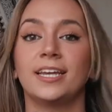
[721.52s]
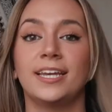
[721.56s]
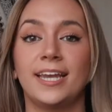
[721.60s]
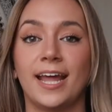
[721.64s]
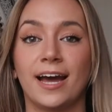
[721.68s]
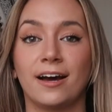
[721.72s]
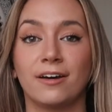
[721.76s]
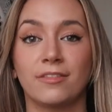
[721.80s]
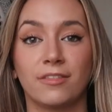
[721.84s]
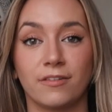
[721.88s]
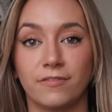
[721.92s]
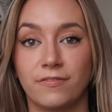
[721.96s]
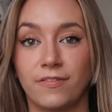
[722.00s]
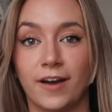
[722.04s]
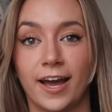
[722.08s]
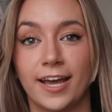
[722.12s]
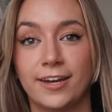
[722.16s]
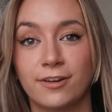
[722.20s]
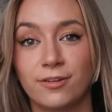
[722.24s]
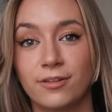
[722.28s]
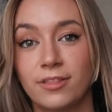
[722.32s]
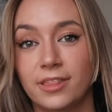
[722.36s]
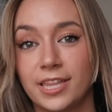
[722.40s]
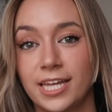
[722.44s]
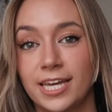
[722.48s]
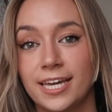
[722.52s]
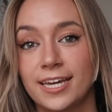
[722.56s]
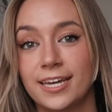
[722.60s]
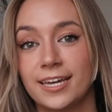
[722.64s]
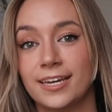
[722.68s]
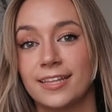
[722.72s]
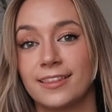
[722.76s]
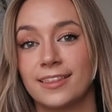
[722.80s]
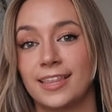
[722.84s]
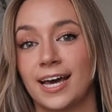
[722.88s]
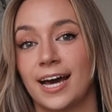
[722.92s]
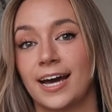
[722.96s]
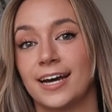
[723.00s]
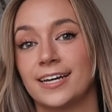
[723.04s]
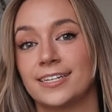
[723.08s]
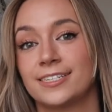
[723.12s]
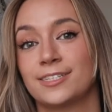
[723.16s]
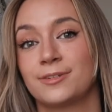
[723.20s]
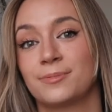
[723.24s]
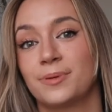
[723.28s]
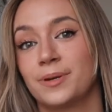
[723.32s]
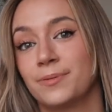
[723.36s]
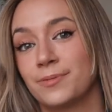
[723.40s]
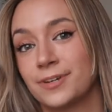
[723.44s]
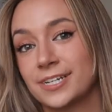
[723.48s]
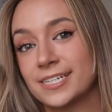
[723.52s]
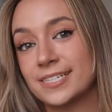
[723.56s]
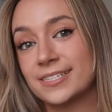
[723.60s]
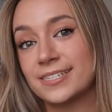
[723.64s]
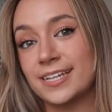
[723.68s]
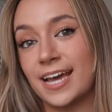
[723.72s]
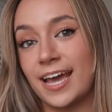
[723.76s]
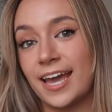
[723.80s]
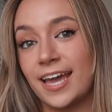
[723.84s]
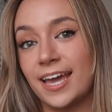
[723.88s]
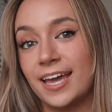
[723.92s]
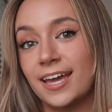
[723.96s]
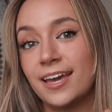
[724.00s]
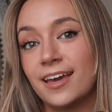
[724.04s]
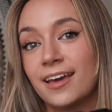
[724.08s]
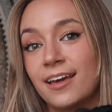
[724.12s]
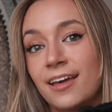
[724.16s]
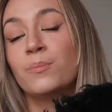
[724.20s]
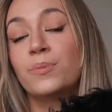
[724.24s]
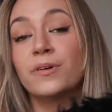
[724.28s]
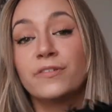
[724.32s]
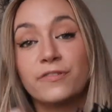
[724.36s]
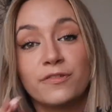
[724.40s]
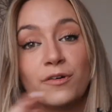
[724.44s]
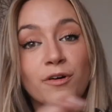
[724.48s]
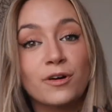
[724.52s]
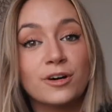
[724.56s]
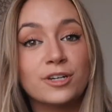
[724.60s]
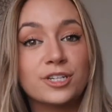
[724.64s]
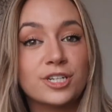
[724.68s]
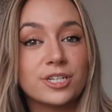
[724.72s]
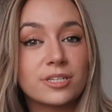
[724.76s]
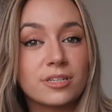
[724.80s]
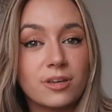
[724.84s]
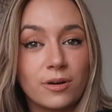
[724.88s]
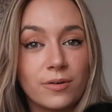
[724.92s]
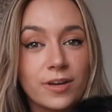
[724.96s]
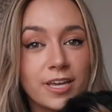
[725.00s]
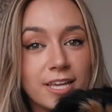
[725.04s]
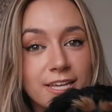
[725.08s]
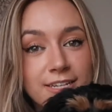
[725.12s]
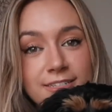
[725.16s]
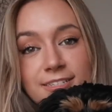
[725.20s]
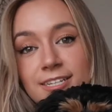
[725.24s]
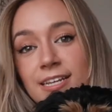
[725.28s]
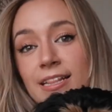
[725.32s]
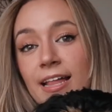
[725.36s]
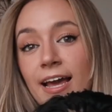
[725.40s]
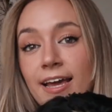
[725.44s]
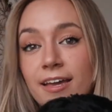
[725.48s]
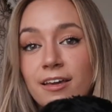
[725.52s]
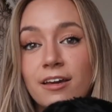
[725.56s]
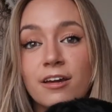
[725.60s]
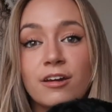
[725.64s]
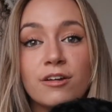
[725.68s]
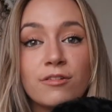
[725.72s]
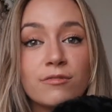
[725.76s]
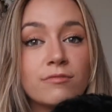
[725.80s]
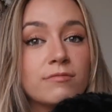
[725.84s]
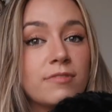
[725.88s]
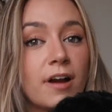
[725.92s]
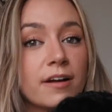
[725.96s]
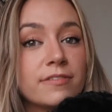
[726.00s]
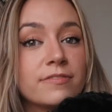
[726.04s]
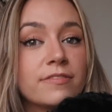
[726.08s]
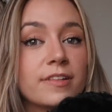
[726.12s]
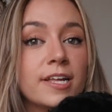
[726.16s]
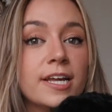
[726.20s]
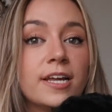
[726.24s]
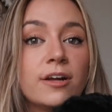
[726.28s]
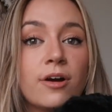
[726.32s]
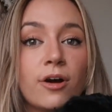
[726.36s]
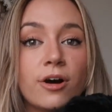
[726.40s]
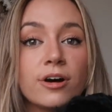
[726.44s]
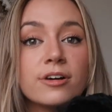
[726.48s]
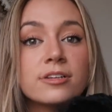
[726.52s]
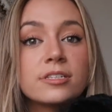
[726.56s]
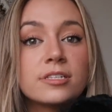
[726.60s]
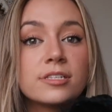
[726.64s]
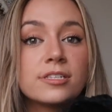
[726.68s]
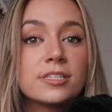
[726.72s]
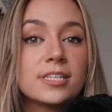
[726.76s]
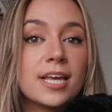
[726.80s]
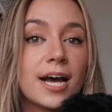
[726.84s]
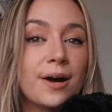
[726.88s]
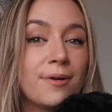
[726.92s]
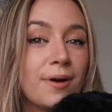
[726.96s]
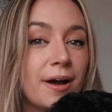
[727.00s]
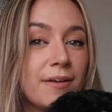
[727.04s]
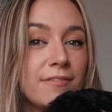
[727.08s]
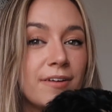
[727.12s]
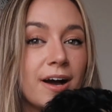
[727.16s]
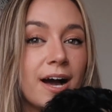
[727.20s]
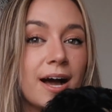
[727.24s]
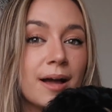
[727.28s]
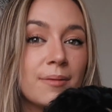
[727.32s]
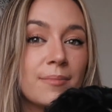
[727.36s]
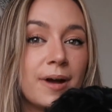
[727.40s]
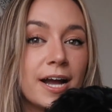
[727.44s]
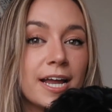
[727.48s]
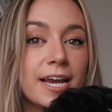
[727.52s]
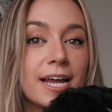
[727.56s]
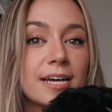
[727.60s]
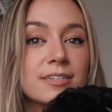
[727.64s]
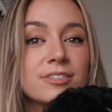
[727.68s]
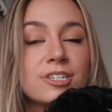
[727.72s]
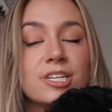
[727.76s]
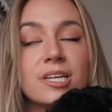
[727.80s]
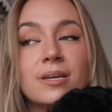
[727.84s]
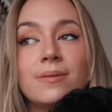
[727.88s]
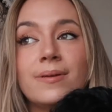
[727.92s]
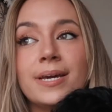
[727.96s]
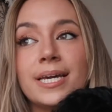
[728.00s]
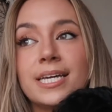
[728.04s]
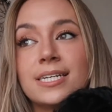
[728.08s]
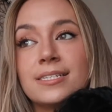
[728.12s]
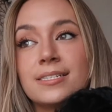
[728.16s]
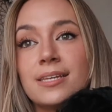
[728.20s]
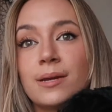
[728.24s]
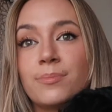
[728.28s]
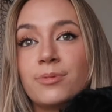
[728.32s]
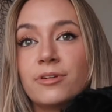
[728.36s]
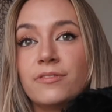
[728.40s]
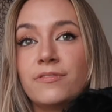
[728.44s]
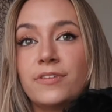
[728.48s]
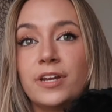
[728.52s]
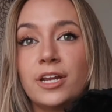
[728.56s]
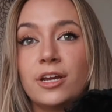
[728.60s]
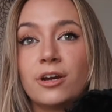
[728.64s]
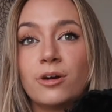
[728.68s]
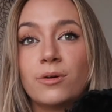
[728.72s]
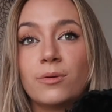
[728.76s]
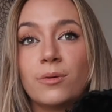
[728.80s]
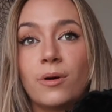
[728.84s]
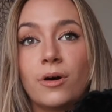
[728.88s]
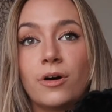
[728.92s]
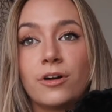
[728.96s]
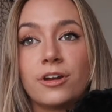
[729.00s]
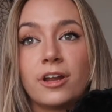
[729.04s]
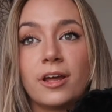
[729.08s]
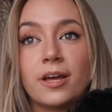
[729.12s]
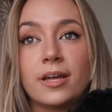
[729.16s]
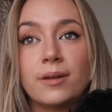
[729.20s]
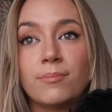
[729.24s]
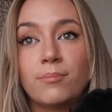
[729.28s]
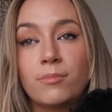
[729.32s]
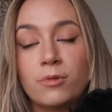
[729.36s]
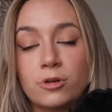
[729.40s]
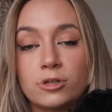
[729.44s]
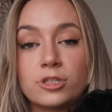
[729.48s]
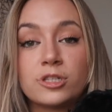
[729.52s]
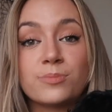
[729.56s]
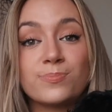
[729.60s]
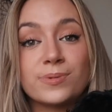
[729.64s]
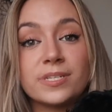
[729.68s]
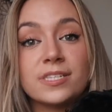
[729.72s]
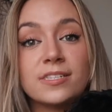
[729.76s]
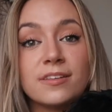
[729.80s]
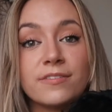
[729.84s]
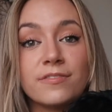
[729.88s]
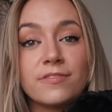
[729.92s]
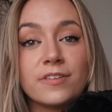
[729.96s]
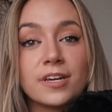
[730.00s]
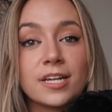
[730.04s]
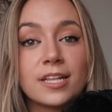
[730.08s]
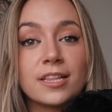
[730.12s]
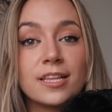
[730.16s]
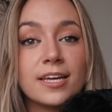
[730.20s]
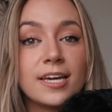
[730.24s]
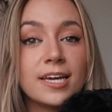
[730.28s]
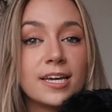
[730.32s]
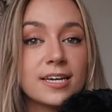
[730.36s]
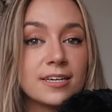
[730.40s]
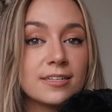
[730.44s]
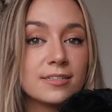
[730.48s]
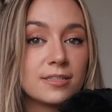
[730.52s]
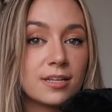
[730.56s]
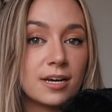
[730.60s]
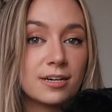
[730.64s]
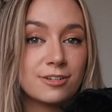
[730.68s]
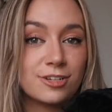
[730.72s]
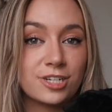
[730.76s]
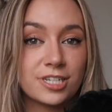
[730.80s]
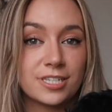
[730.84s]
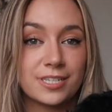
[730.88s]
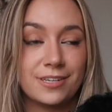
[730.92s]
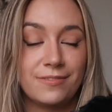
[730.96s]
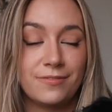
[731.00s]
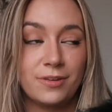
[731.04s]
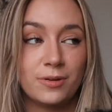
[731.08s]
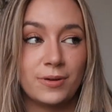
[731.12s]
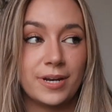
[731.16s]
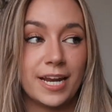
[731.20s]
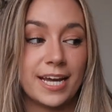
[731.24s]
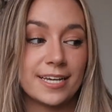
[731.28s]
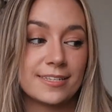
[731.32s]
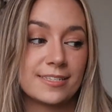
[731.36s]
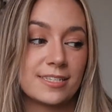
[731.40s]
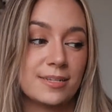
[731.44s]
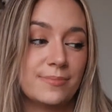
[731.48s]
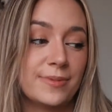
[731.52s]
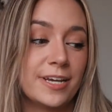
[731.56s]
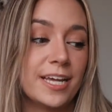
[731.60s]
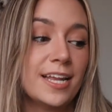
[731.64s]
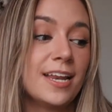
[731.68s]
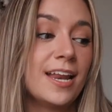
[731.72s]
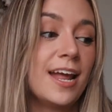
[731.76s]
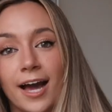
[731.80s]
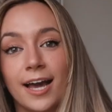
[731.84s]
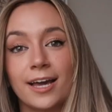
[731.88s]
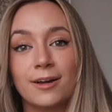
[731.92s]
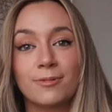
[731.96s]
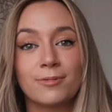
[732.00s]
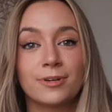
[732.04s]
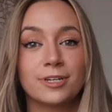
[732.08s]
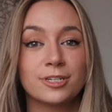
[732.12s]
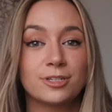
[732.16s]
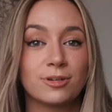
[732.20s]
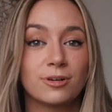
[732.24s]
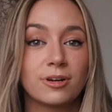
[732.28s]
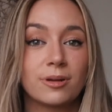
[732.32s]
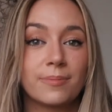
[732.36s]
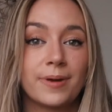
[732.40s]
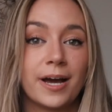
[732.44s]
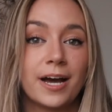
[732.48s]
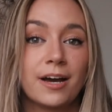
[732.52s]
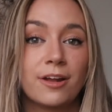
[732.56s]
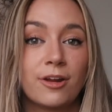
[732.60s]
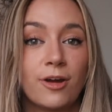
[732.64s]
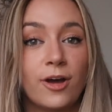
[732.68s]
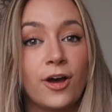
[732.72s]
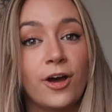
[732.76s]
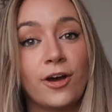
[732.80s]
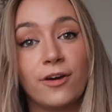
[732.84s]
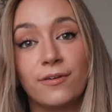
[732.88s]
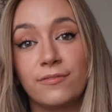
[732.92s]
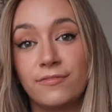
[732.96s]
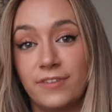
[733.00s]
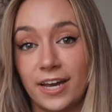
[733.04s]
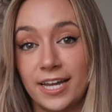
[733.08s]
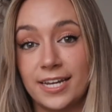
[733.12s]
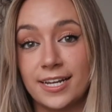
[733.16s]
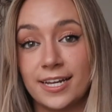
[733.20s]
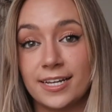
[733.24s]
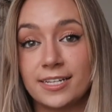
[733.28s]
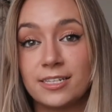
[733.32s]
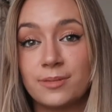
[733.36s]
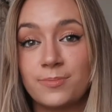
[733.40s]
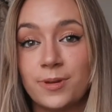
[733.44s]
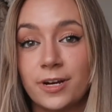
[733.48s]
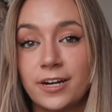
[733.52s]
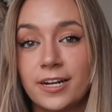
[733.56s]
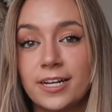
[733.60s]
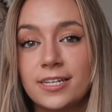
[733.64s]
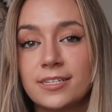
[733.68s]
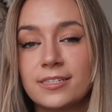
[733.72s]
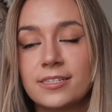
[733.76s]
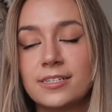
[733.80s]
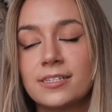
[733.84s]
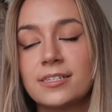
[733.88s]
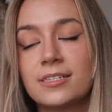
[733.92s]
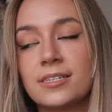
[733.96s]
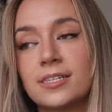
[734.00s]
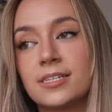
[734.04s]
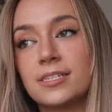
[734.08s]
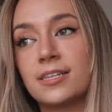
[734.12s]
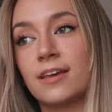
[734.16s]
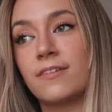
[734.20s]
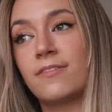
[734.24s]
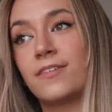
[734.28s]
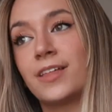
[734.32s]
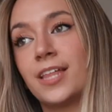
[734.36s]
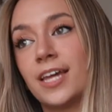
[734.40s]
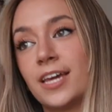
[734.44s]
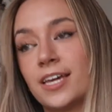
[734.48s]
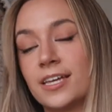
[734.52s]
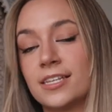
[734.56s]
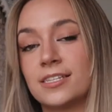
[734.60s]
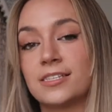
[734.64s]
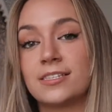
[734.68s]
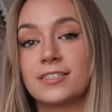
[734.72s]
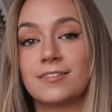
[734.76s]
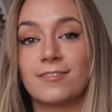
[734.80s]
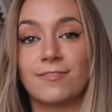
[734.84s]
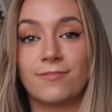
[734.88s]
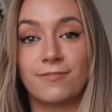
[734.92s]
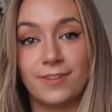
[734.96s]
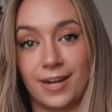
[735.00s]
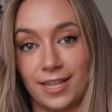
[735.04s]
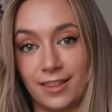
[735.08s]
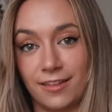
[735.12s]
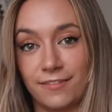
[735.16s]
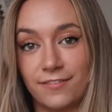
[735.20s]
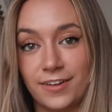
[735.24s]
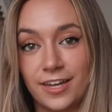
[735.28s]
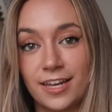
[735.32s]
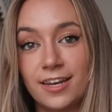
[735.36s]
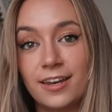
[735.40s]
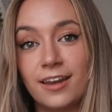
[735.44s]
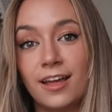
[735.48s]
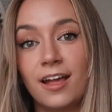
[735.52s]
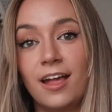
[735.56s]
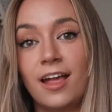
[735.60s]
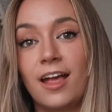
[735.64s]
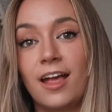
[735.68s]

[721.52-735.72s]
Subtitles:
Now, the final thing that we want to say before just going into like roughly costs, however, I might actually make a separate video on it more specifically because I'll just give you an estimate. I want to talk about her vet experiences because I feel like it's relevant.